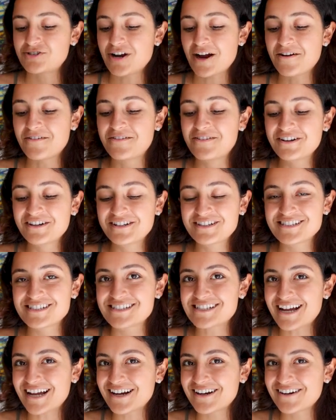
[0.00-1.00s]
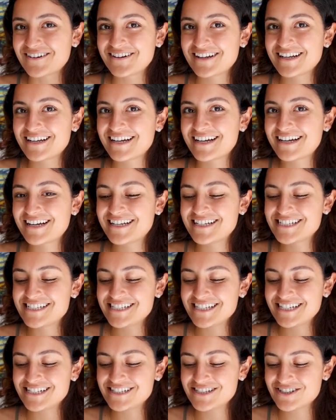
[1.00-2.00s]
traveler's diarrhea,
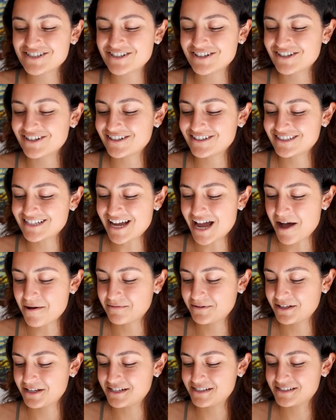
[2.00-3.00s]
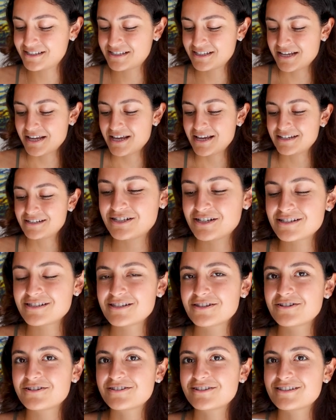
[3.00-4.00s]
ginger tablets, just
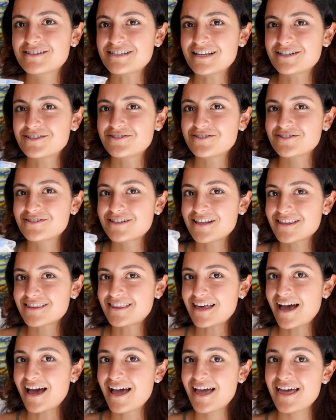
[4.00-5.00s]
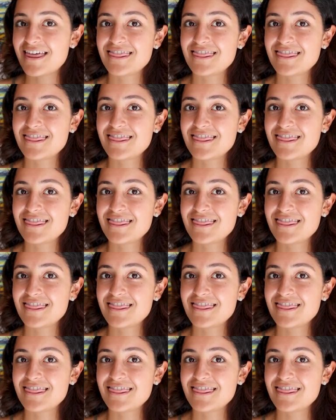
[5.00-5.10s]
little essentials like that.